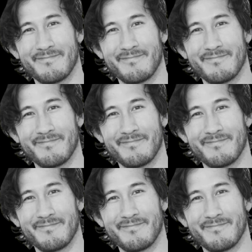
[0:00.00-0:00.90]

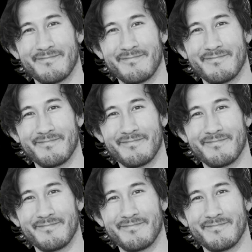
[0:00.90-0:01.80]

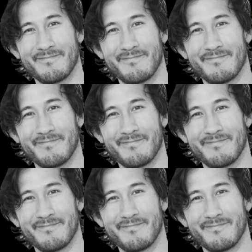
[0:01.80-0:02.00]
(no one is talking)